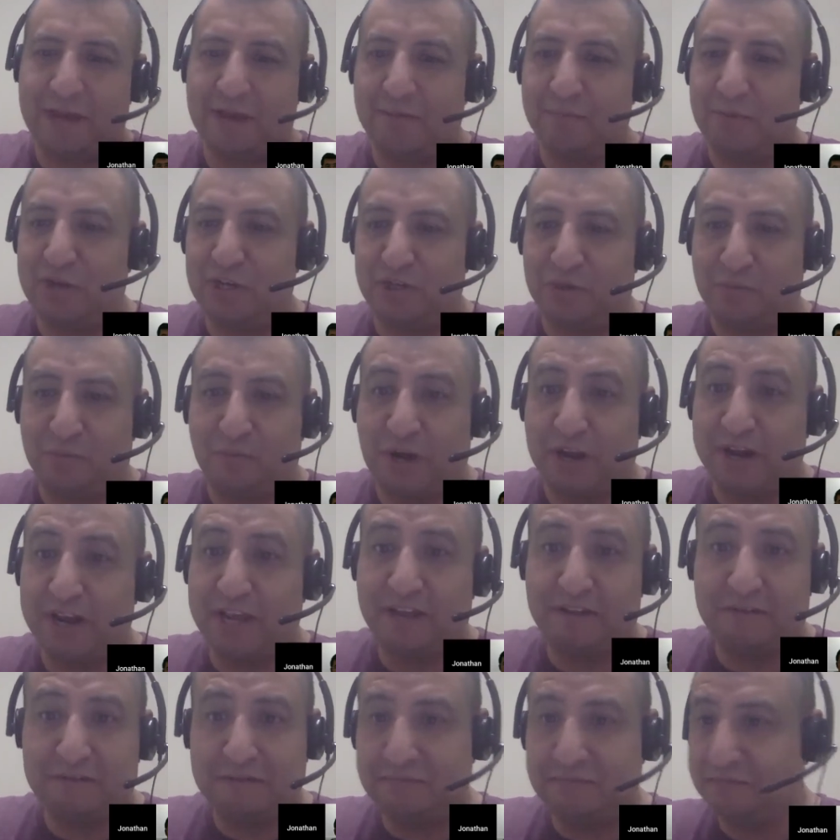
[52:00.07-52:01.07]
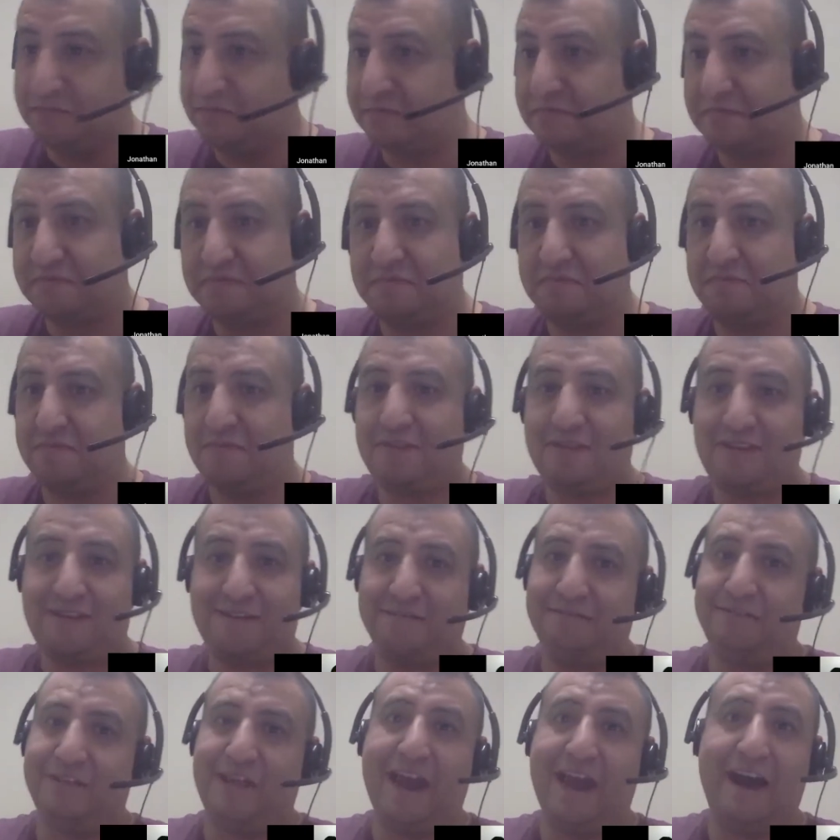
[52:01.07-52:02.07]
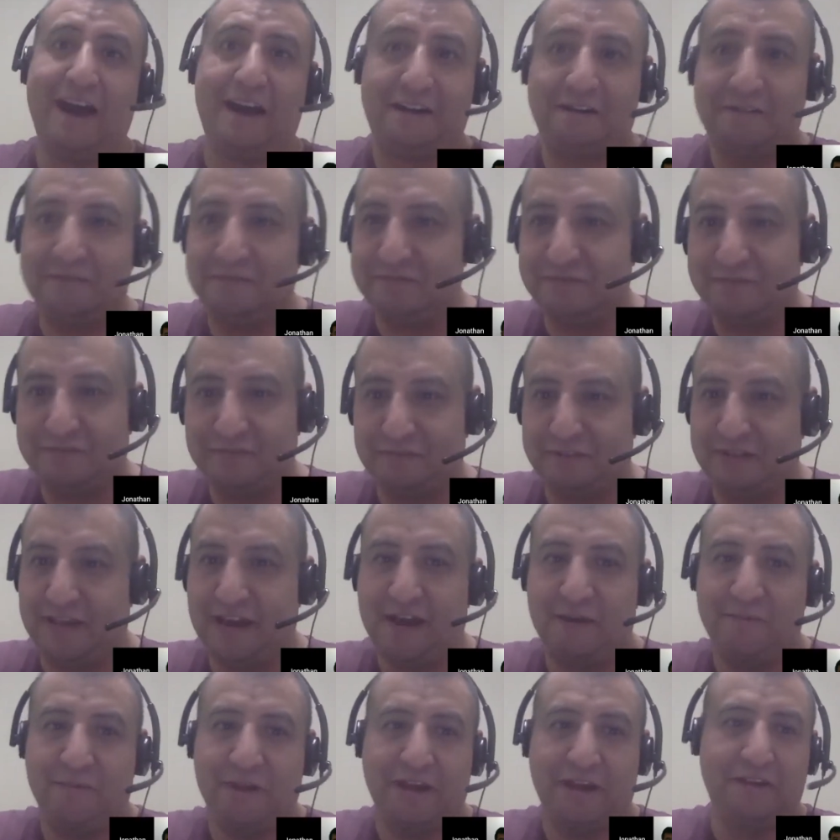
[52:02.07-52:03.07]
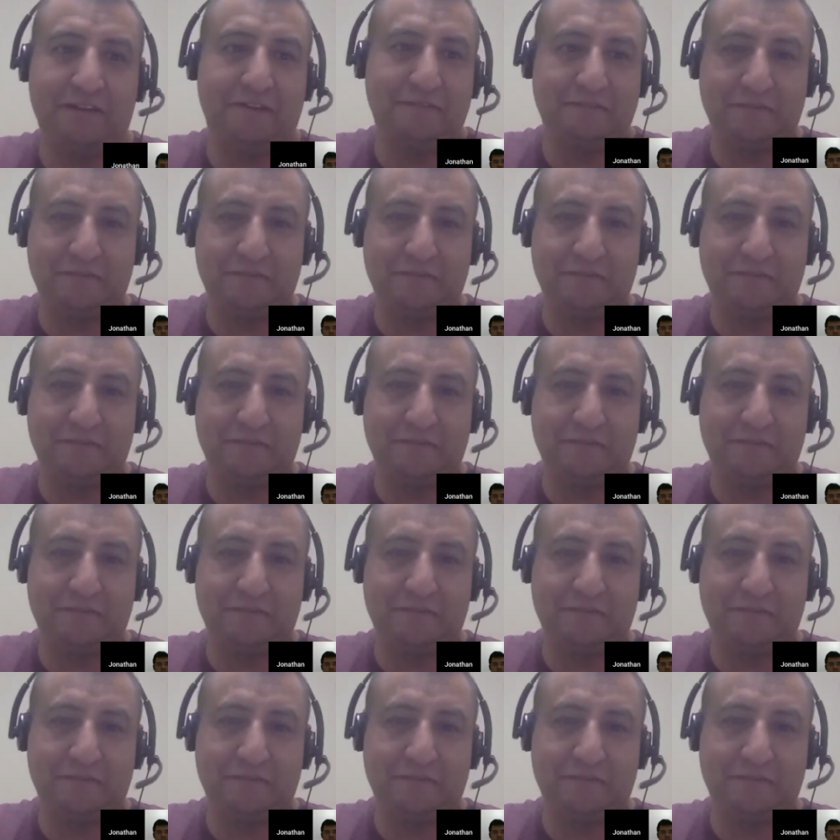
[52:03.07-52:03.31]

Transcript: make a bunch of money? Yeah, man,